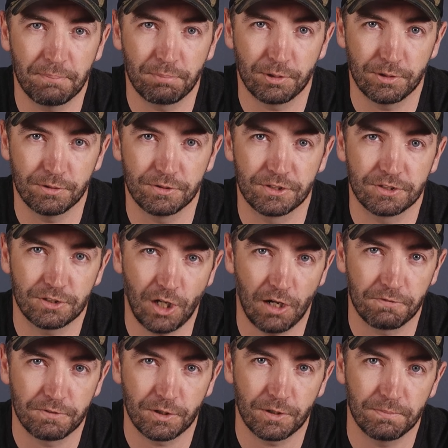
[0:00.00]
and produce
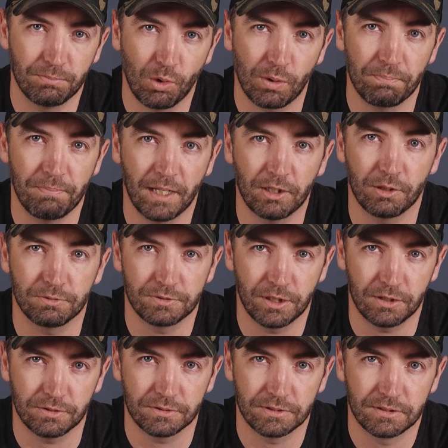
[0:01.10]
softer, more mellow
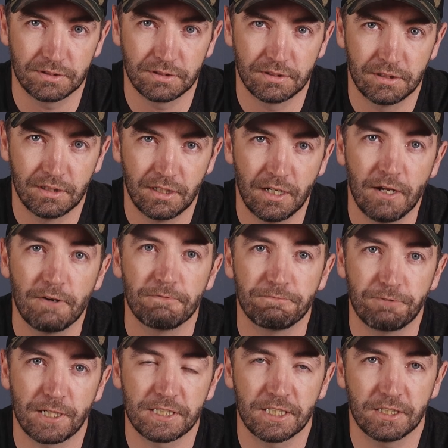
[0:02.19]
tones.
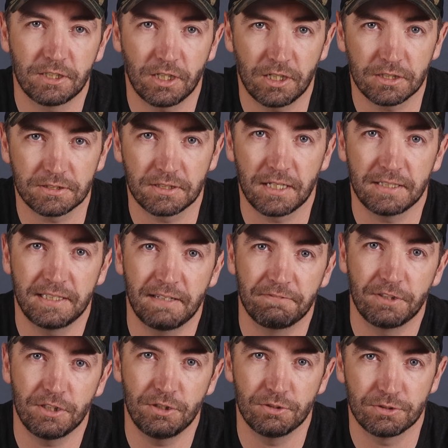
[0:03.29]
Friction calls give
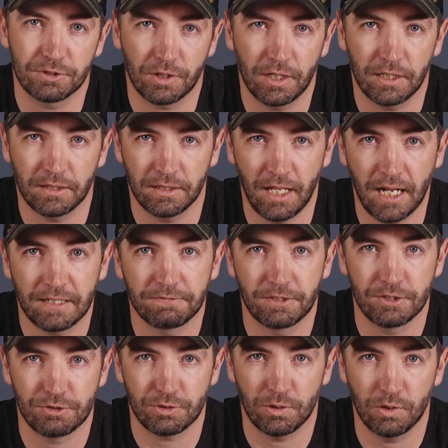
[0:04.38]
the user a lot of
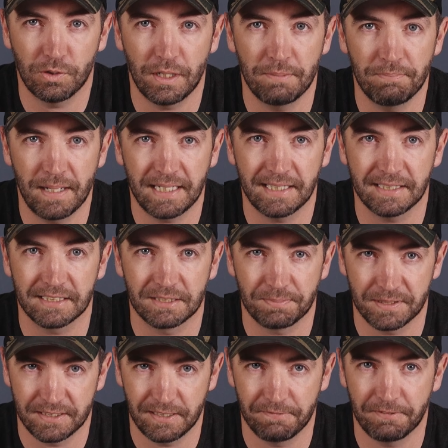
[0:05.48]
control in making
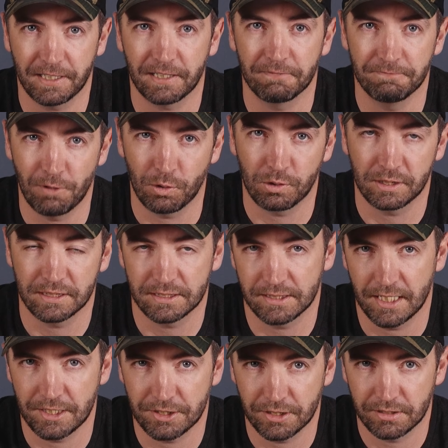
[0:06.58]
specific
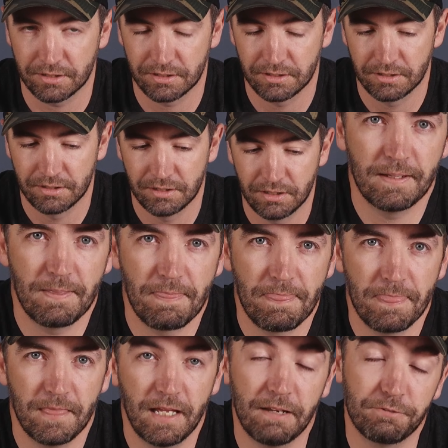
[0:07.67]
vocalizations.
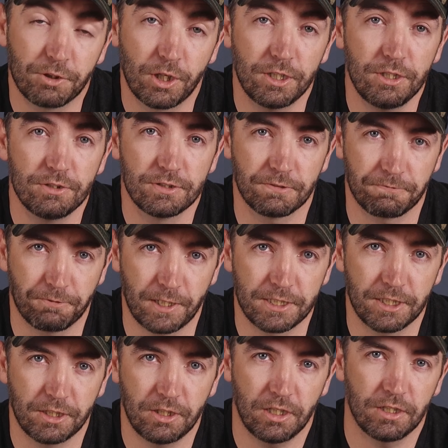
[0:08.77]
If you're going to use a
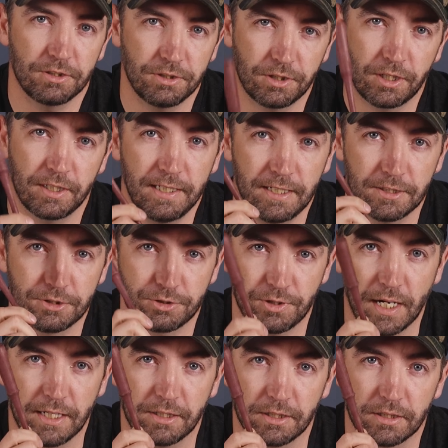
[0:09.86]
friction call, you're going to need a
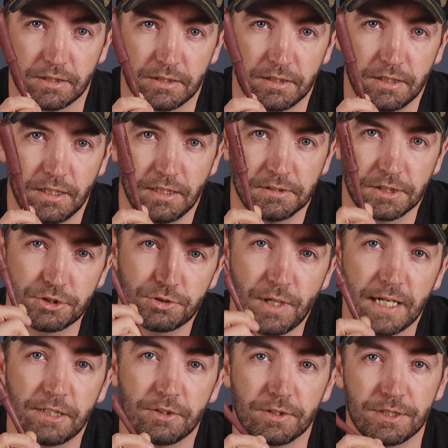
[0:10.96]
striker. The
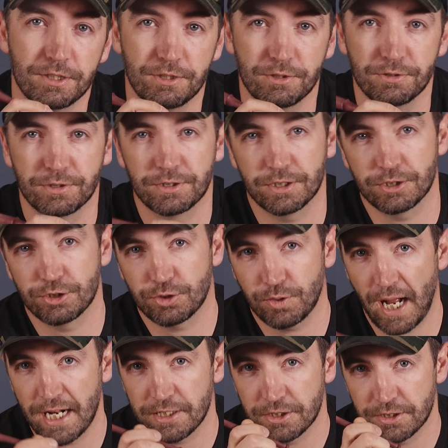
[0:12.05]
striker is used to
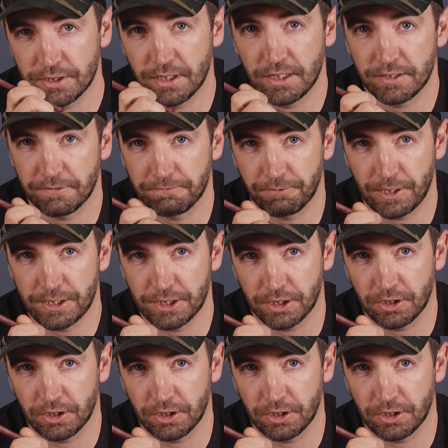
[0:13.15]
scratch the friction